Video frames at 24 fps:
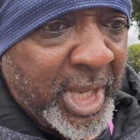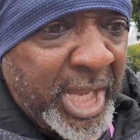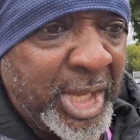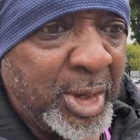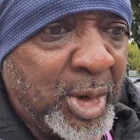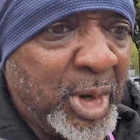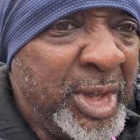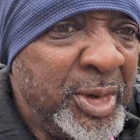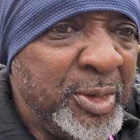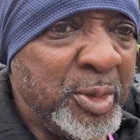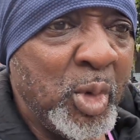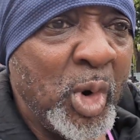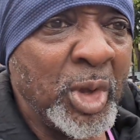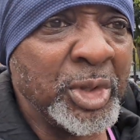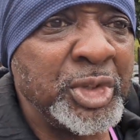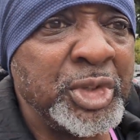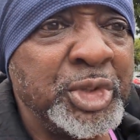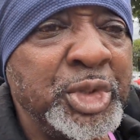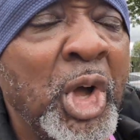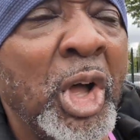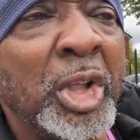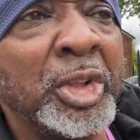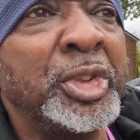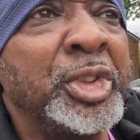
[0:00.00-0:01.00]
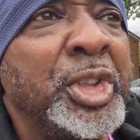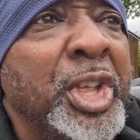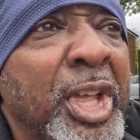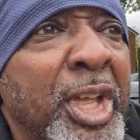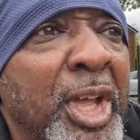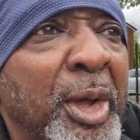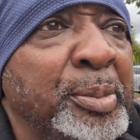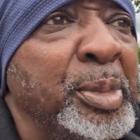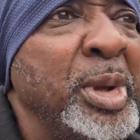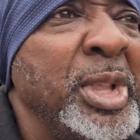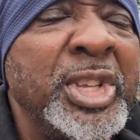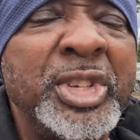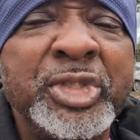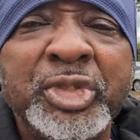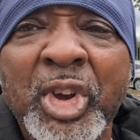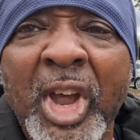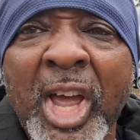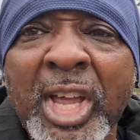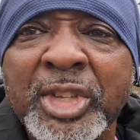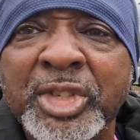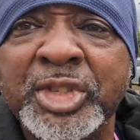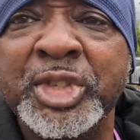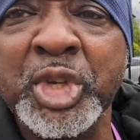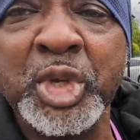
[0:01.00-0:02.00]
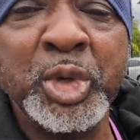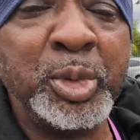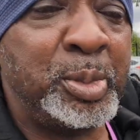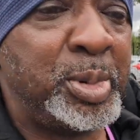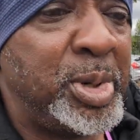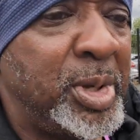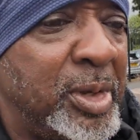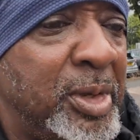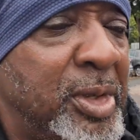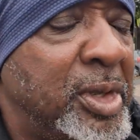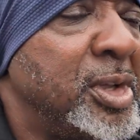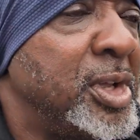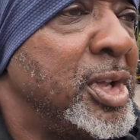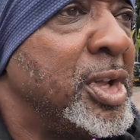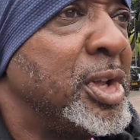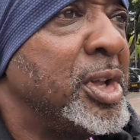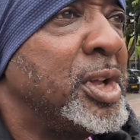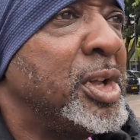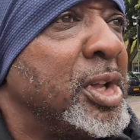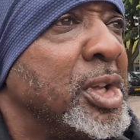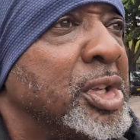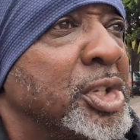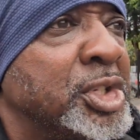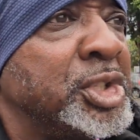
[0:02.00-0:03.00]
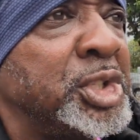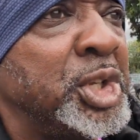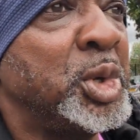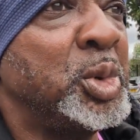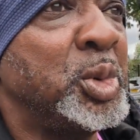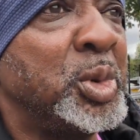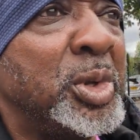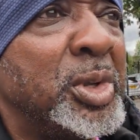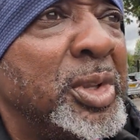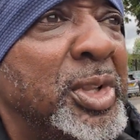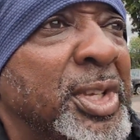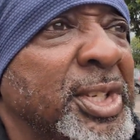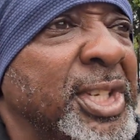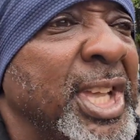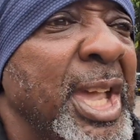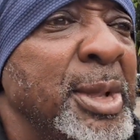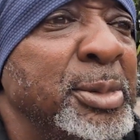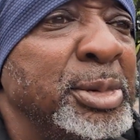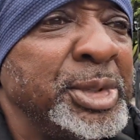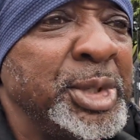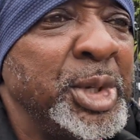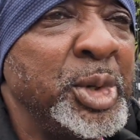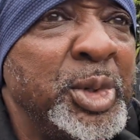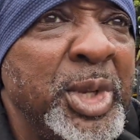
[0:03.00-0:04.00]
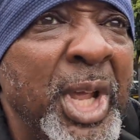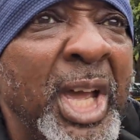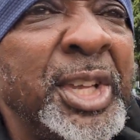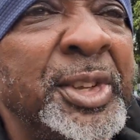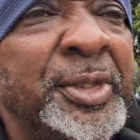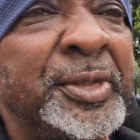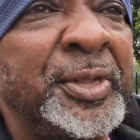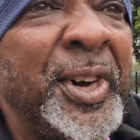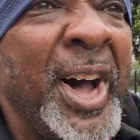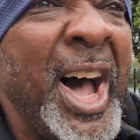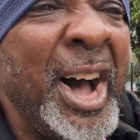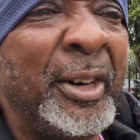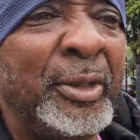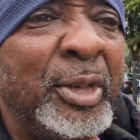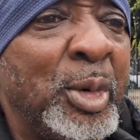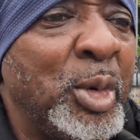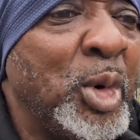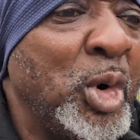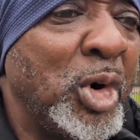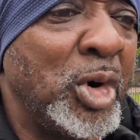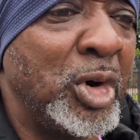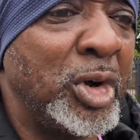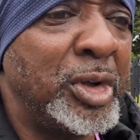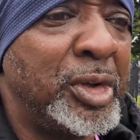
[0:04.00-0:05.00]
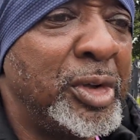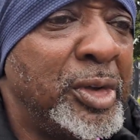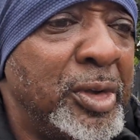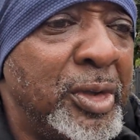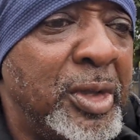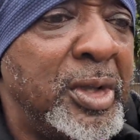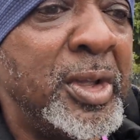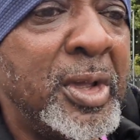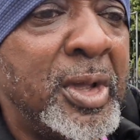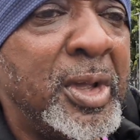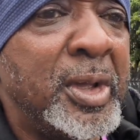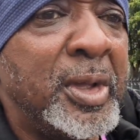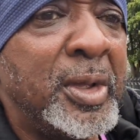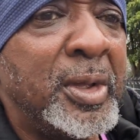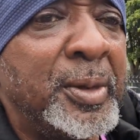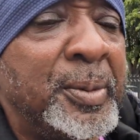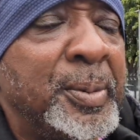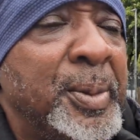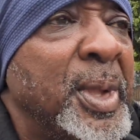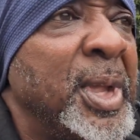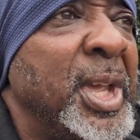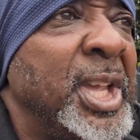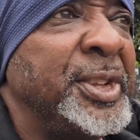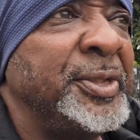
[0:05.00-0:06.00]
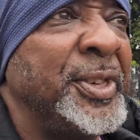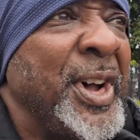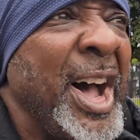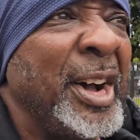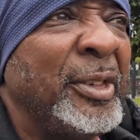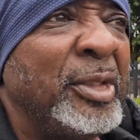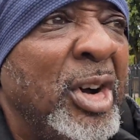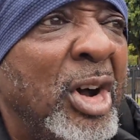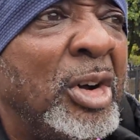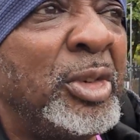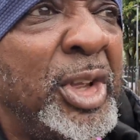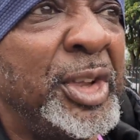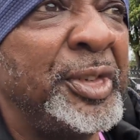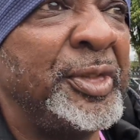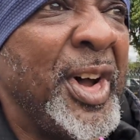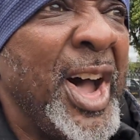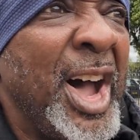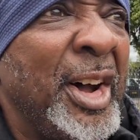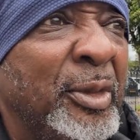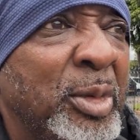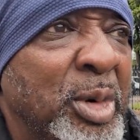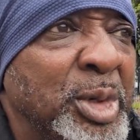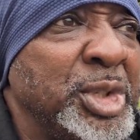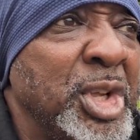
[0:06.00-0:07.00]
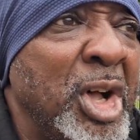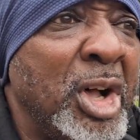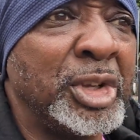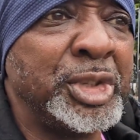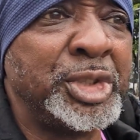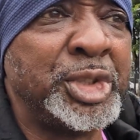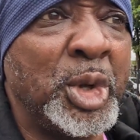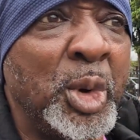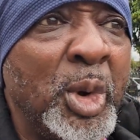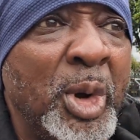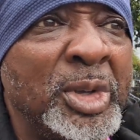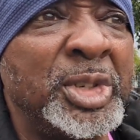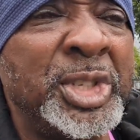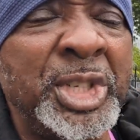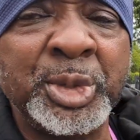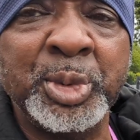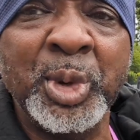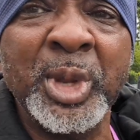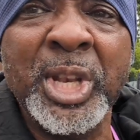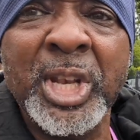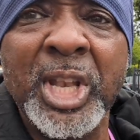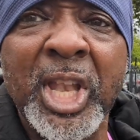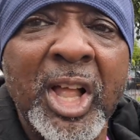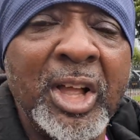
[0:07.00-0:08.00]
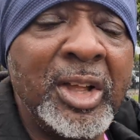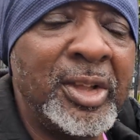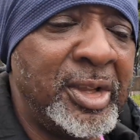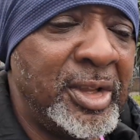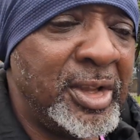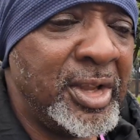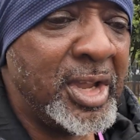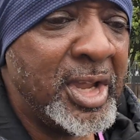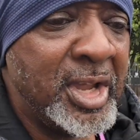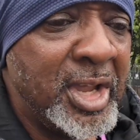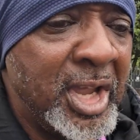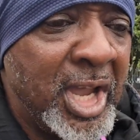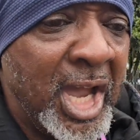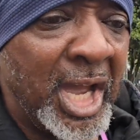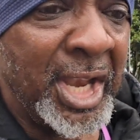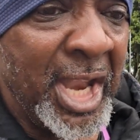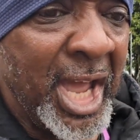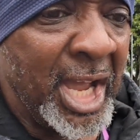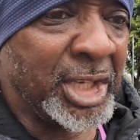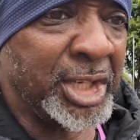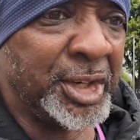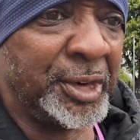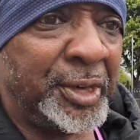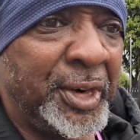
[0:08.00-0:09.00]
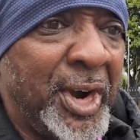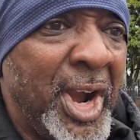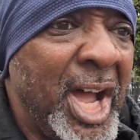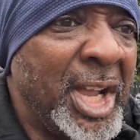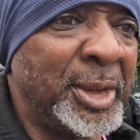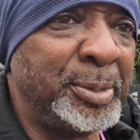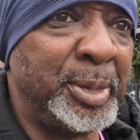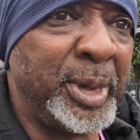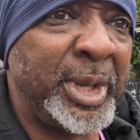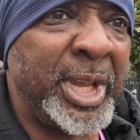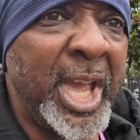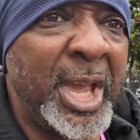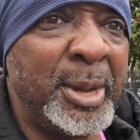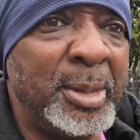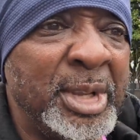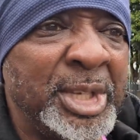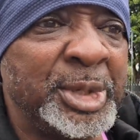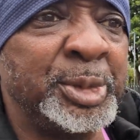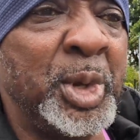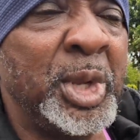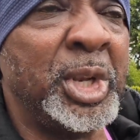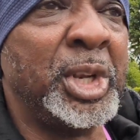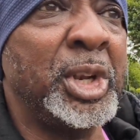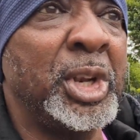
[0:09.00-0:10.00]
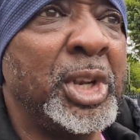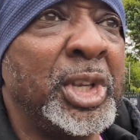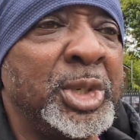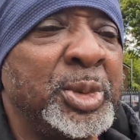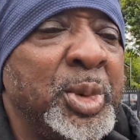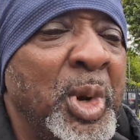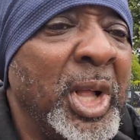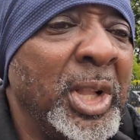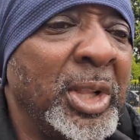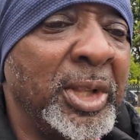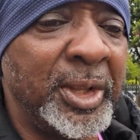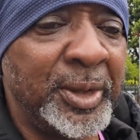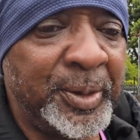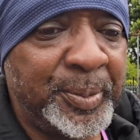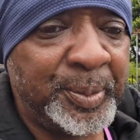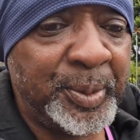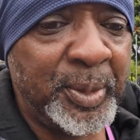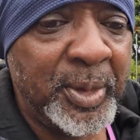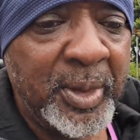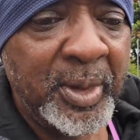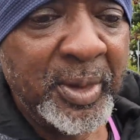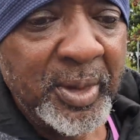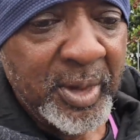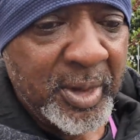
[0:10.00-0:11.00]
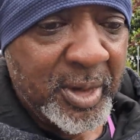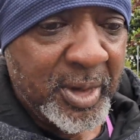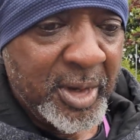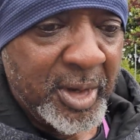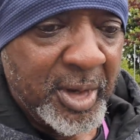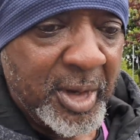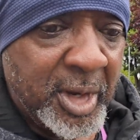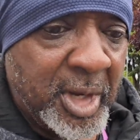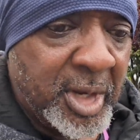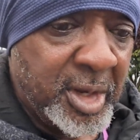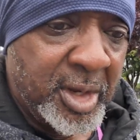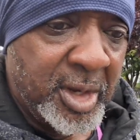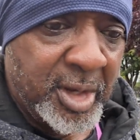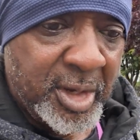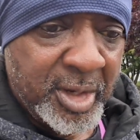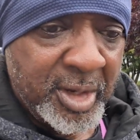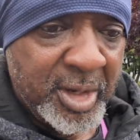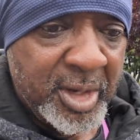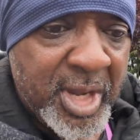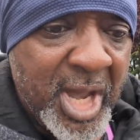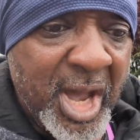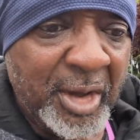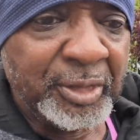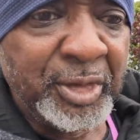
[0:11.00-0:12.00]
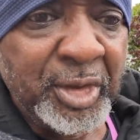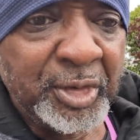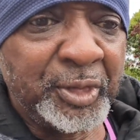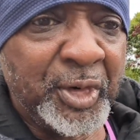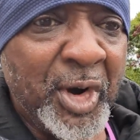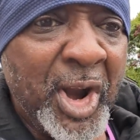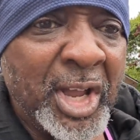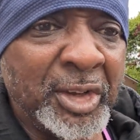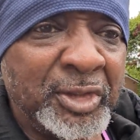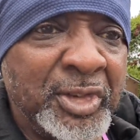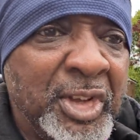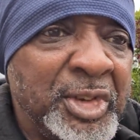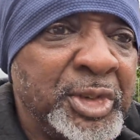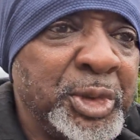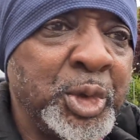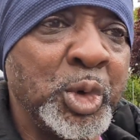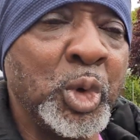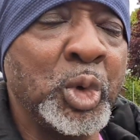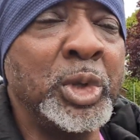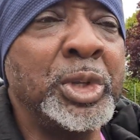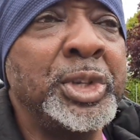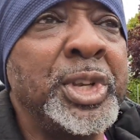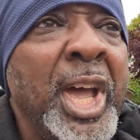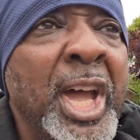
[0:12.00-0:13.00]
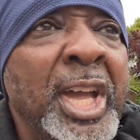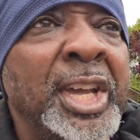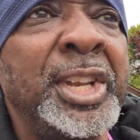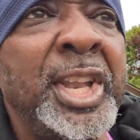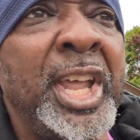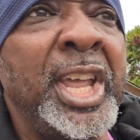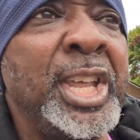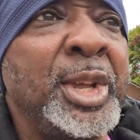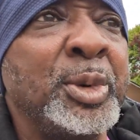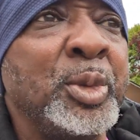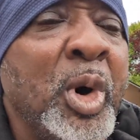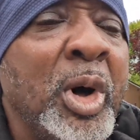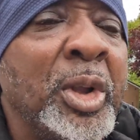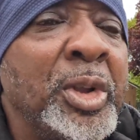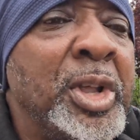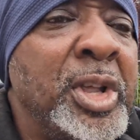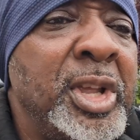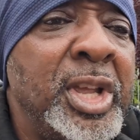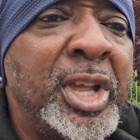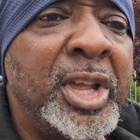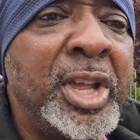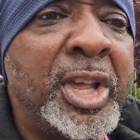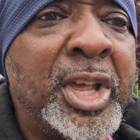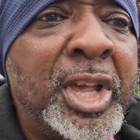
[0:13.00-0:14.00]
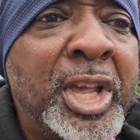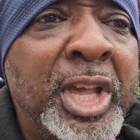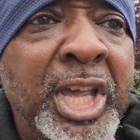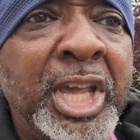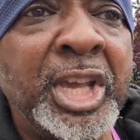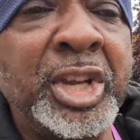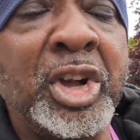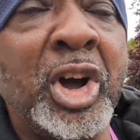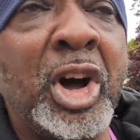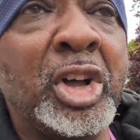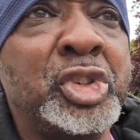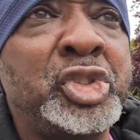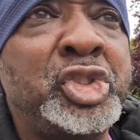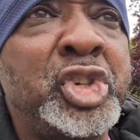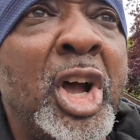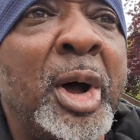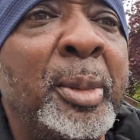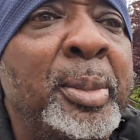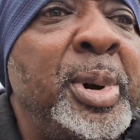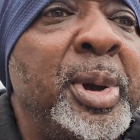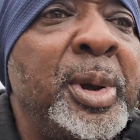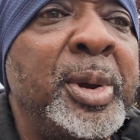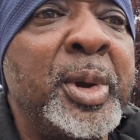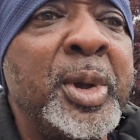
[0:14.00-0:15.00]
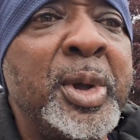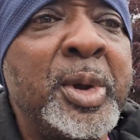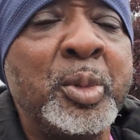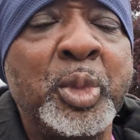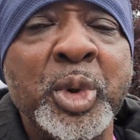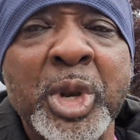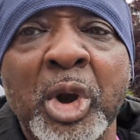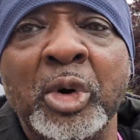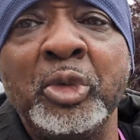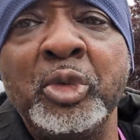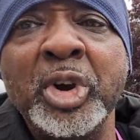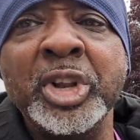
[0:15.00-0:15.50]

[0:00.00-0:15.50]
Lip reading: He even once donned a pinstripe suit, the same suit that his father wore. His father was also a swindler, and Nigel Farage became a swindler as well. After Farage left school in 1981, he got a job with a